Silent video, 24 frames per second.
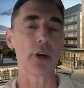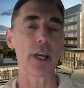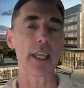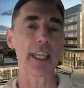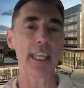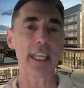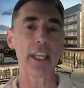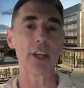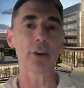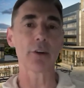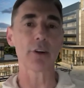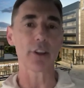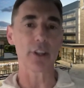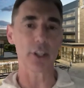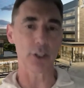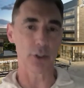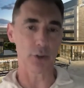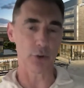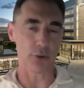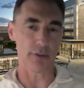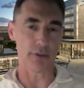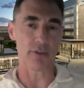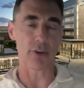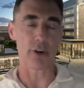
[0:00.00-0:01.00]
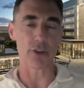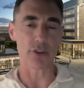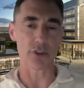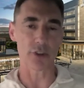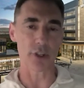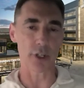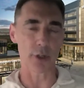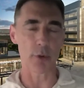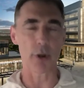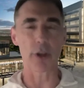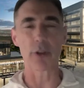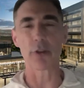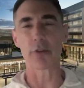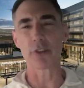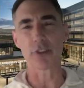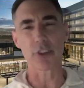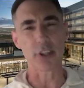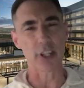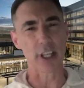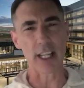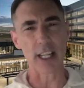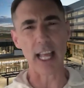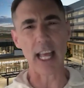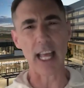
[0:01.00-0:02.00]
here at the university, whether it's
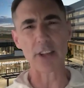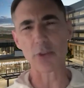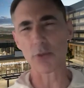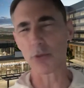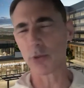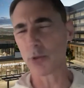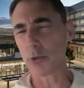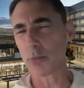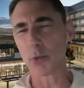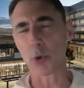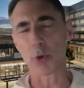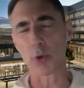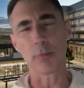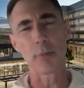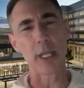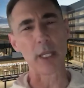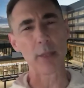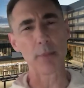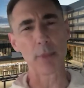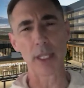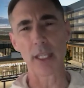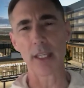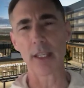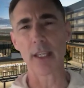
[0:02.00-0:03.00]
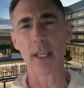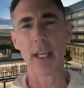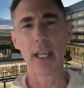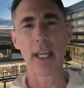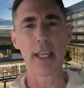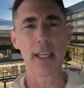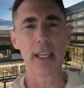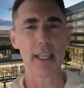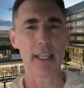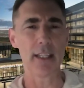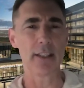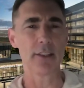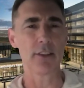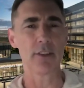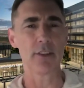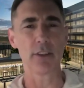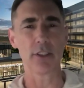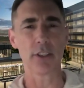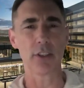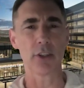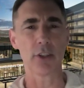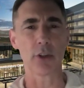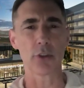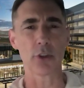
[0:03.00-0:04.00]
in the classroom or maybe in,
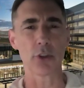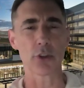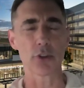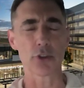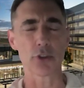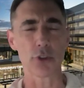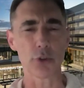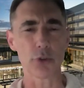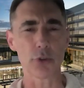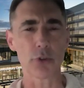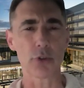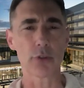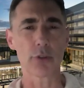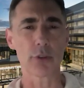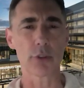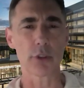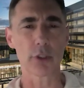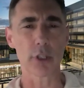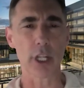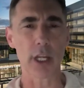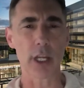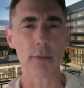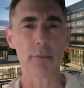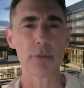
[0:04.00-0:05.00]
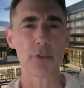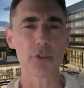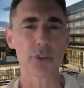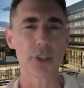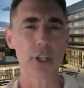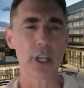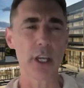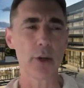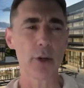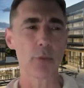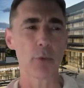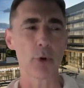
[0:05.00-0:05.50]
your student clubs,